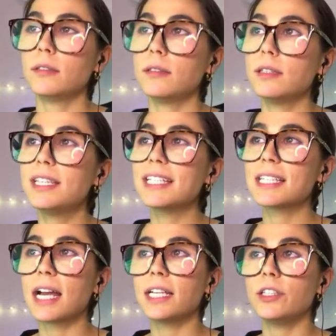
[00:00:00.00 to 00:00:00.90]

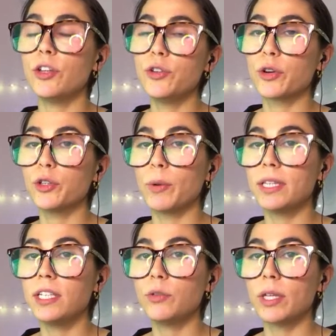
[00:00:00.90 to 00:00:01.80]
design your
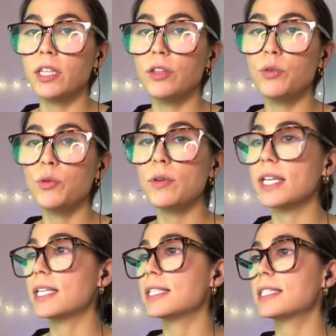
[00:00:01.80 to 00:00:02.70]
2022,
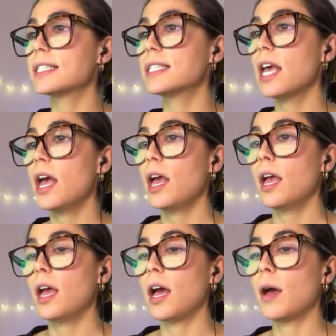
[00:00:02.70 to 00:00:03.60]
is
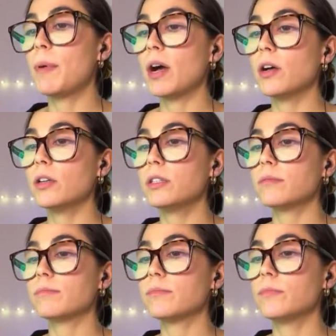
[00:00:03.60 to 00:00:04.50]
about
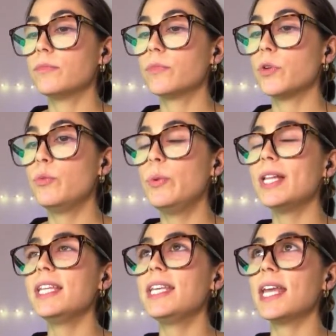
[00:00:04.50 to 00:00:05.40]

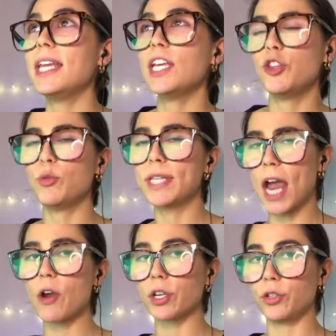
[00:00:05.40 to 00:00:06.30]
really getting into
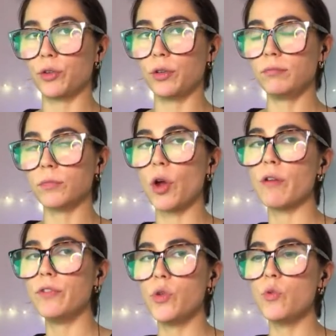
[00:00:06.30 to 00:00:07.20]
character
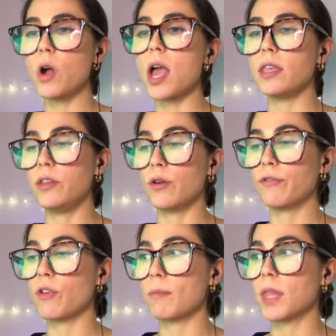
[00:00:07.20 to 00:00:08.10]
of you a year
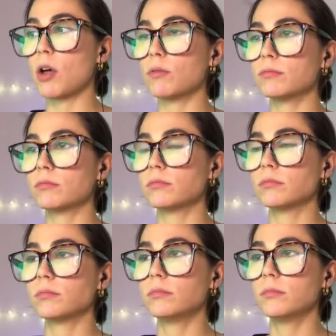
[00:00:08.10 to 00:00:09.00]
from now.
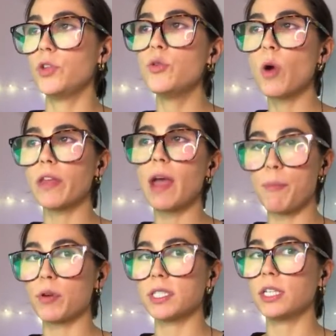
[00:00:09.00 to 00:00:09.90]
You are that
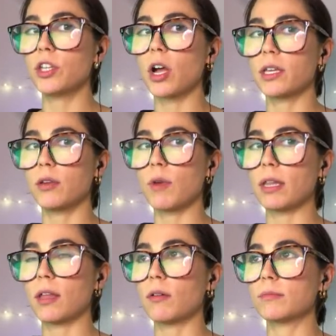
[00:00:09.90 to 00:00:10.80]
person talking right
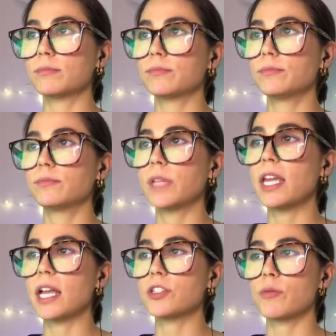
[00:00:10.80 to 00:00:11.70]
now and
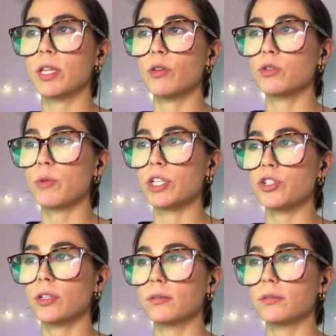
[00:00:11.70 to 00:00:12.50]
answering those questions.